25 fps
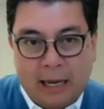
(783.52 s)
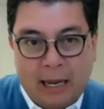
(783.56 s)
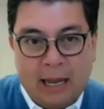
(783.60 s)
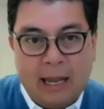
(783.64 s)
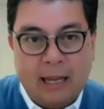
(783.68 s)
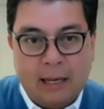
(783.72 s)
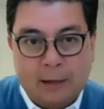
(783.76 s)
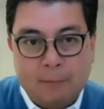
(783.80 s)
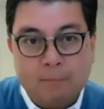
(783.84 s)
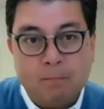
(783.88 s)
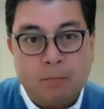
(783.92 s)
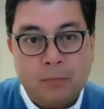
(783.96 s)

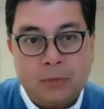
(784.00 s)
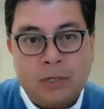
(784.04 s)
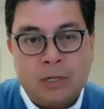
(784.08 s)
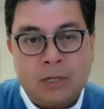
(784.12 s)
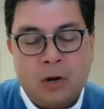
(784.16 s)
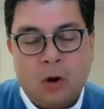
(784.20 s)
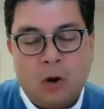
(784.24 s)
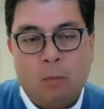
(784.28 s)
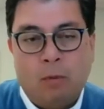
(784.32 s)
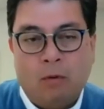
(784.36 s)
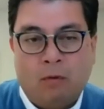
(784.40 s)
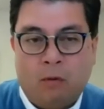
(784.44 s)
hit.
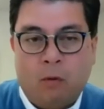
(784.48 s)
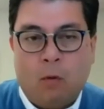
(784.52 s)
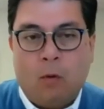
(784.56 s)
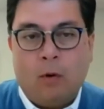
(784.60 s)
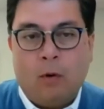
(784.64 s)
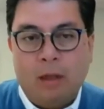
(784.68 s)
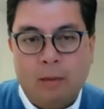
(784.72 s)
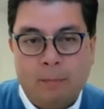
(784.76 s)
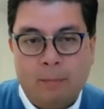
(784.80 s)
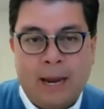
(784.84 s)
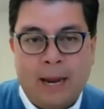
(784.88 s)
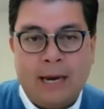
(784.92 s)
So before
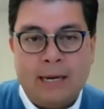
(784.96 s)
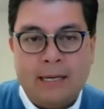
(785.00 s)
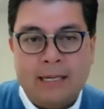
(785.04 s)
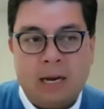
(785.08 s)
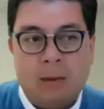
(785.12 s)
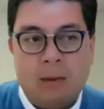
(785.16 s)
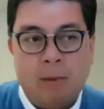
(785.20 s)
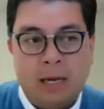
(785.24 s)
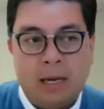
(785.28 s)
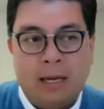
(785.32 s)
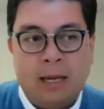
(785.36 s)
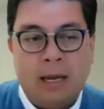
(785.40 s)
the
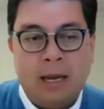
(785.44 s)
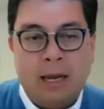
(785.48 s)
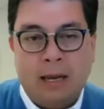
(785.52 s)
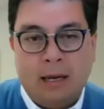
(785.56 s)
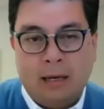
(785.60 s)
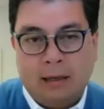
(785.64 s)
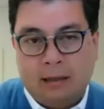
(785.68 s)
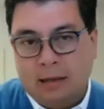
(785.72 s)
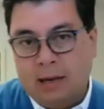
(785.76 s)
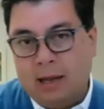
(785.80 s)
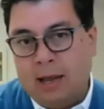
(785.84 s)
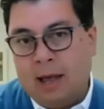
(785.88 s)
pandemic
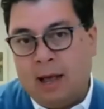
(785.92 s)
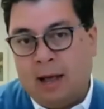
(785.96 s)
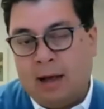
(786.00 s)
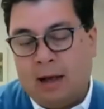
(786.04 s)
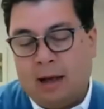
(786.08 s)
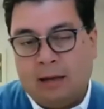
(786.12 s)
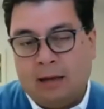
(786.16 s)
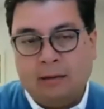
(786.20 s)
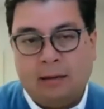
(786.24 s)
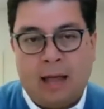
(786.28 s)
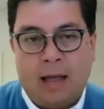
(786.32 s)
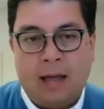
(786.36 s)
hit,
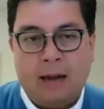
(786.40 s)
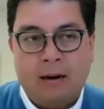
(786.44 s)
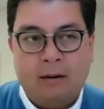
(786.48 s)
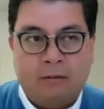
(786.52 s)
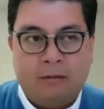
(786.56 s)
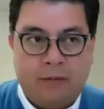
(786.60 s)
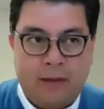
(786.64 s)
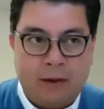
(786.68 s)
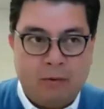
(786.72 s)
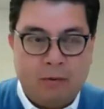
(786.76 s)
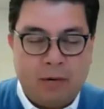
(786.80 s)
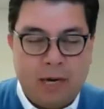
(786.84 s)
a lot of
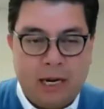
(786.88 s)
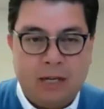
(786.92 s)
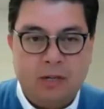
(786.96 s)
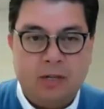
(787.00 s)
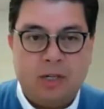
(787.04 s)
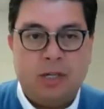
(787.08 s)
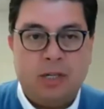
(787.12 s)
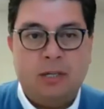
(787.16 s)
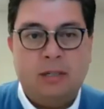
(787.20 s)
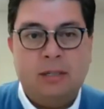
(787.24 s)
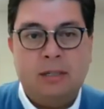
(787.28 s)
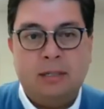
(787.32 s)

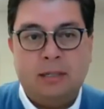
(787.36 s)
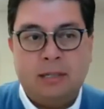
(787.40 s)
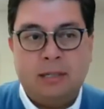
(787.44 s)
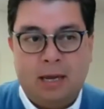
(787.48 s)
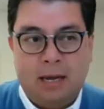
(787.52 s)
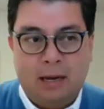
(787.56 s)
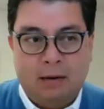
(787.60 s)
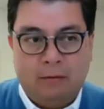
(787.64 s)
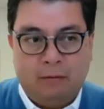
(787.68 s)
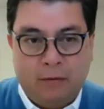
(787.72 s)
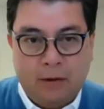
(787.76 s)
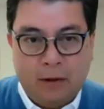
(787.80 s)
foundations
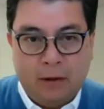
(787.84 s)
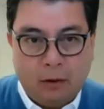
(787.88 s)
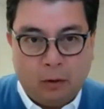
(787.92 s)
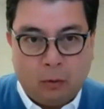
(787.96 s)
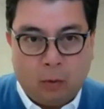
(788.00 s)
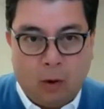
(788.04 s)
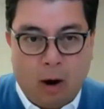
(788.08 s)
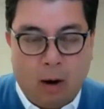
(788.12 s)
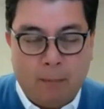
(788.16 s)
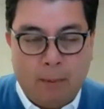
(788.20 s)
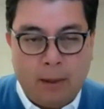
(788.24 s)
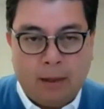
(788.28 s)
and
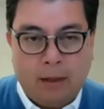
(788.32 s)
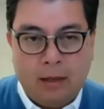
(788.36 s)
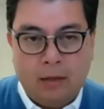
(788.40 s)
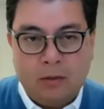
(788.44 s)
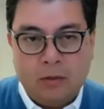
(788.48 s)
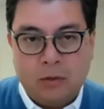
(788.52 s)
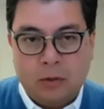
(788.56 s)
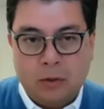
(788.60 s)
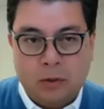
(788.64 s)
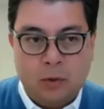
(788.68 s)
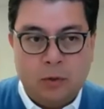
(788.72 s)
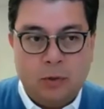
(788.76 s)
philanthropic
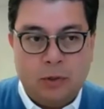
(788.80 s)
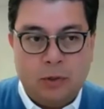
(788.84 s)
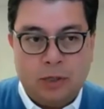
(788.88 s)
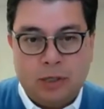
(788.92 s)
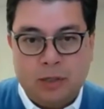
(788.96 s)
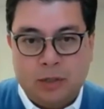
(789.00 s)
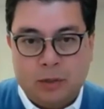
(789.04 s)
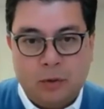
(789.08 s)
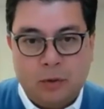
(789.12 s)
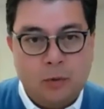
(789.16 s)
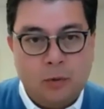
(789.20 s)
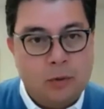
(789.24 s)

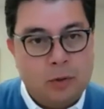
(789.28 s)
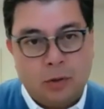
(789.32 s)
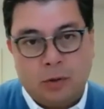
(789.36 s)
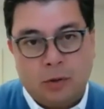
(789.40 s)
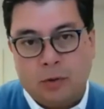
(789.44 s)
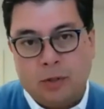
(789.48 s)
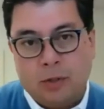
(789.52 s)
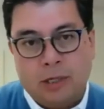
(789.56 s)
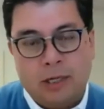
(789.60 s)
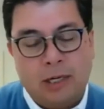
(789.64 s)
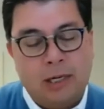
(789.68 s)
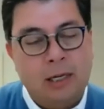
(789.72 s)
institutions in New
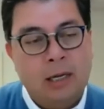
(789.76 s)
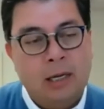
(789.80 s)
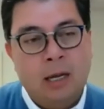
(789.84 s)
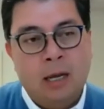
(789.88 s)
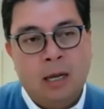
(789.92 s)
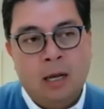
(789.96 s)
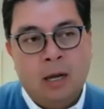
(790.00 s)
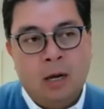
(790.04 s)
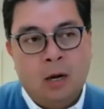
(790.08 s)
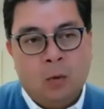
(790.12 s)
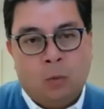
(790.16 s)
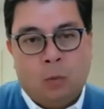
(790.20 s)
Jersey
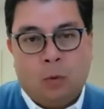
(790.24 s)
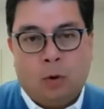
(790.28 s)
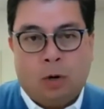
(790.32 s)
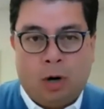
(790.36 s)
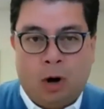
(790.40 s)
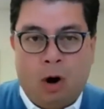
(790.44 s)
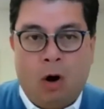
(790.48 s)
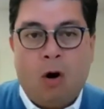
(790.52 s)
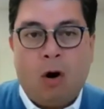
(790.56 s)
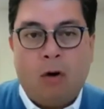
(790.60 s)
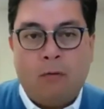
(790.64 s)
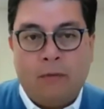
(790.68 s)
were
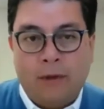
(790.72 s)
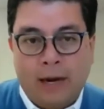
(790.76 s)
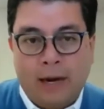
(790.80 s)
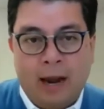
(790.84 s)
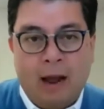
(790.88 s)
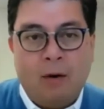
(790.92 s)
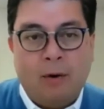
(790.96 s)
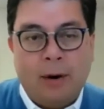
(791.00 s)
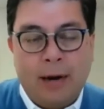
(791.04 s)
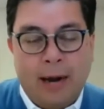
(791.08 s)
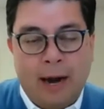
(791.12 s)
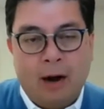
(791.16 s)
carving
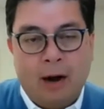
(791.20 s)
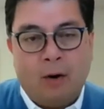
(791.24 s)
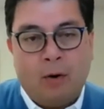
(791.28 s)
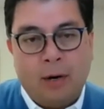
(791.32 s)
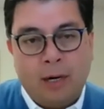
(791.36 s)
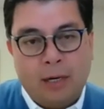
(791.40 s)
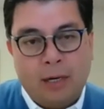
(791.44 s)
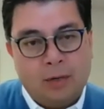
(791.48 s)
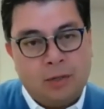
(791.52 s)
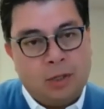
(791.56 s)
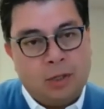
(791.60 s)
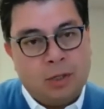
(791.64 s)
out
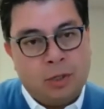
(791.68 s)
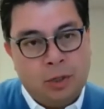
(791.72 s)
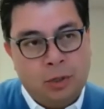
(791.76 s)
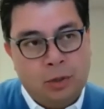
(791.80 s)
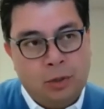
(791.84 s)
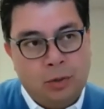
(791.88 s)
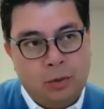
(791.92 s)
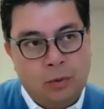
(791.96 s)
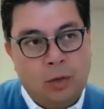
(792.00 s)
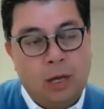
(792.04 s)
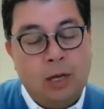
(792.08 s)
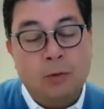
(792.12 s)

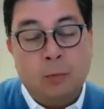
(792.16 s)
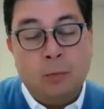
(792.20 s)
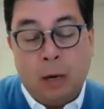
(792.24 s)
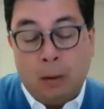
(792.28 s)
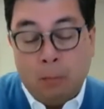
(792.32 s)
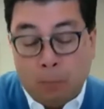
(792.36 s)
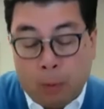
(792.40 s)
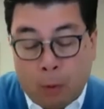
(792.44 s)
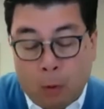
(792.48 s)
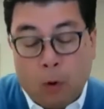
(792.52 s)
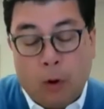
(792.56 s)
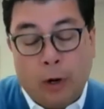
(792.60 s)

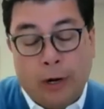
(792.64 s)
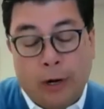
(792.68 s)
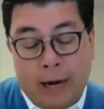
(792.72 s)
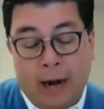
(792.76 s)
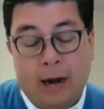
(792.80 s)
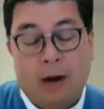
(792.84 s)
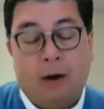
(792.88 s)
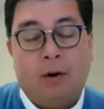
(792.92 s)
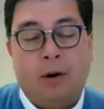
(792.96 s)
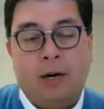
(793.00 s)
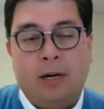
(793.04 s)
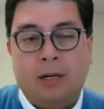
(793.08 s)
important
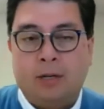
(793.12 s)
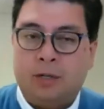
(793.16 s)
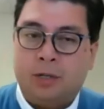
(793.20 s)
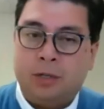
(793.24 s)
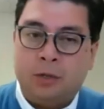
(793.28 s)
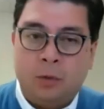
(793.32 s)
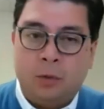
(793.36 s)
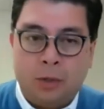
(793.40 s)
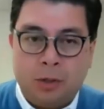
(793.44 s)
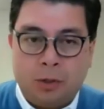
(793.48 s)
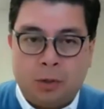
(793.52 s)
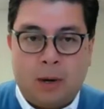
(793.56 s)
areas
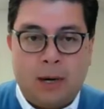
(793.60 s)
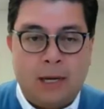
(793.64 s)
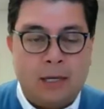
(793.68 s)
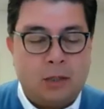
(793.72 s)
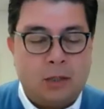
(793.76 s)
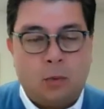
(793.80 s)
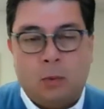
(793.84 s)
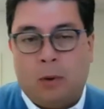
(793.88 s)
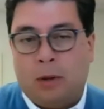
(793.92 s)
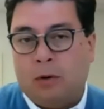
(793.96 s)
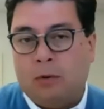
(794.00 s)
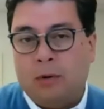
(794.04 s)
to
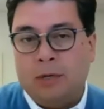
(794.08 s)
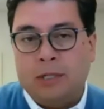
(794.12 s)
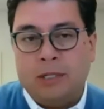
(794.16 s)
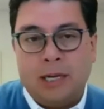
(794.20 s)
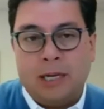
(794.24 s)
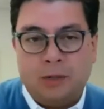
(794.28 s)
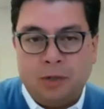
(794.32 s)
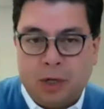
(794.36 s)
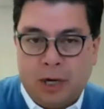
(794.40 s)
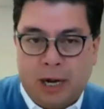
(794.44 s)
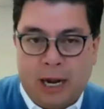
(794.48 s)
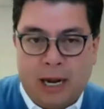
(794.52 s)
address, whether it's
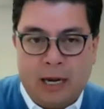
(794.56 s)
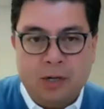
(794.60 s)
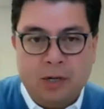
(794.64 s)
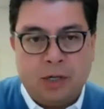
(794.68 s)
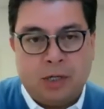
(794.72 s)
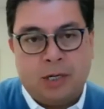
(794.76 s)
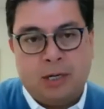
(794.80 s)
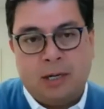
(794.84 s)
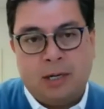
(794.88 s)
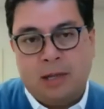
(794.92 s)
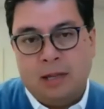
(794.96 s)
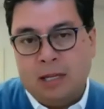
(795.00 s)

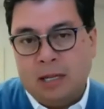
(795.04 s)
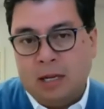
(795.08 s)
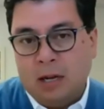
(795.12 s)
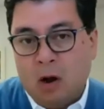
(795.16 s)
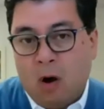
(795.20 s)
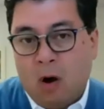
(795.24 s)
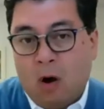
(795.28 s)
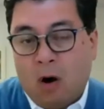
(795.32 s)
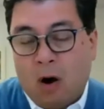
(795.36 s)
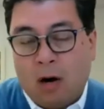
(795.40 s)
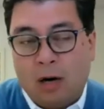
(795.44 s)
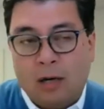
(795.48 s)
education, the
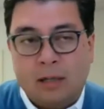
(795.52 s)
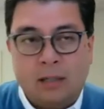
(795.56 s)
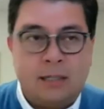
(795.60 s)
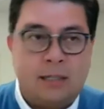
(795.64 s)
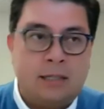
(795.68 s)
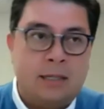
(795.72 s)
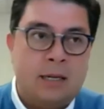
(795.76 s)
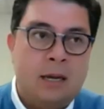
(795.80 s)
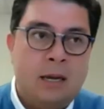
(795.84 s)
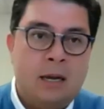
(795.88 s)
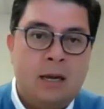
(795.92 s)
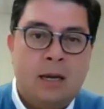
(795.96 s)

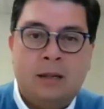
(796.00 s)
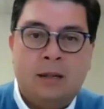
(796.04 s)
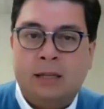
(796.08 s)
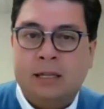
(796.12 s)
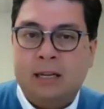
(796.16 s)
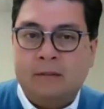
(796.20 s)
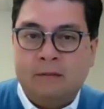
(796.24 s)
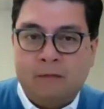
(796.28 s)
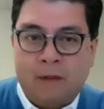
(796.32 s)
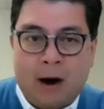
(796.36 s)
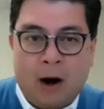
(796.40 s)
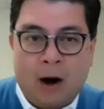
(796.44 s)
arts, the
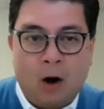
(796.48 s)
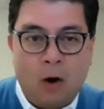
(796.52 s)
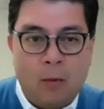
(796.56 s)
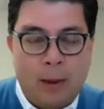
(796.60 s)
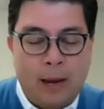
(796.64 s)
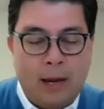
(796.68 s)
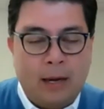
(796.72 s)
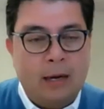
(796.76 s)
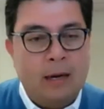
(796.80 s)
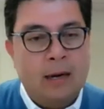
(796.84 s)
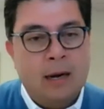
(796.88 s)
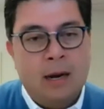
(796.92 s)

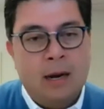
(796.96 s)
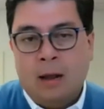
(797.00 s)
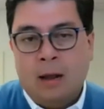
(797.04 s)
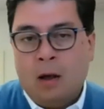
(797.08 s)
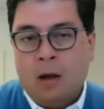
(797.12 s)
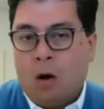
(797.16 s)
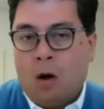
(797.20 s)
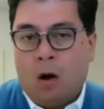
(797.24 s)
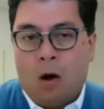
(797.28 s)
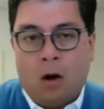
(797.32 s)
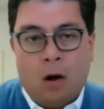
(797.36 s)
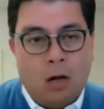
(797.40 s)
environment,
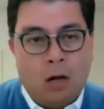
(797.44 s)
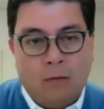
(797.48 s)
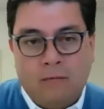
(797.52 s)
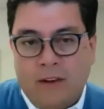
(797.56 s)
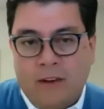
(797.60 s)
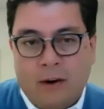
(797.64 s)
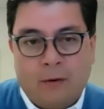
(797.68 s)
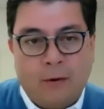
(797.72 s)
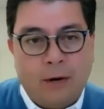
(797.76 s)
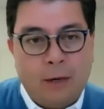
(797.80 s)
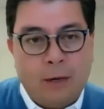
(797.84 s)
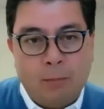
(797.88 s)
all
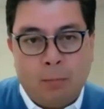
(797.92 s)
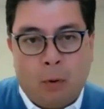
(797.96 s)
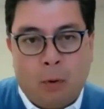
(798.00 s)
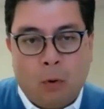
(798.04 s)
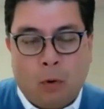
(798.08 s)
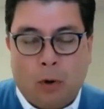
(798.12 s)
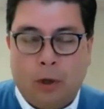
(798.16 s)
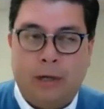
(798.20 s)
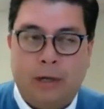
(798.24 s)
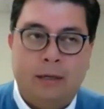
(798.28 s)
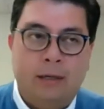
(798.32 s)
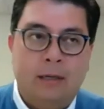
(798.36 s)
very
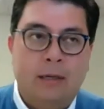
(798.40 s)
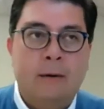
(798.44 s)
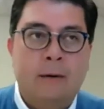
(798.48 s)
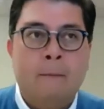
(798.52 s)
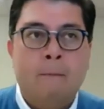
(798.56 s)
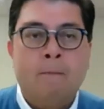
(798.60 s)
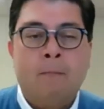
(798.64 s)
important.